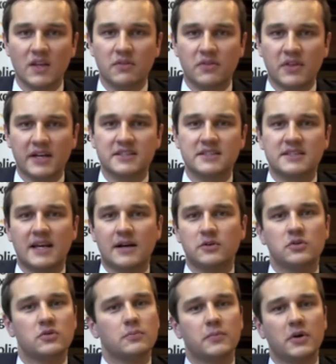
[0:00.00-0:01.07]
That is how
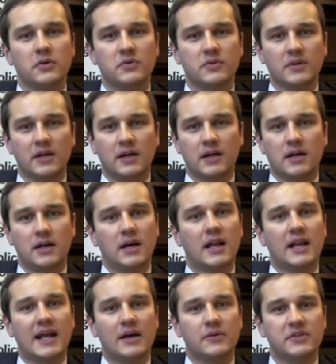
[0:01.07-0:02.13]
you can both
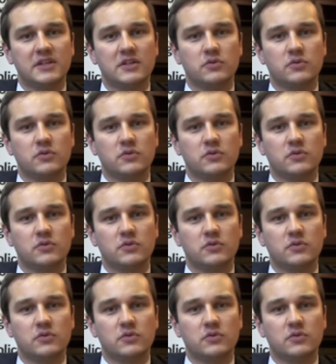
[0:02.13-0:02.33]
allow the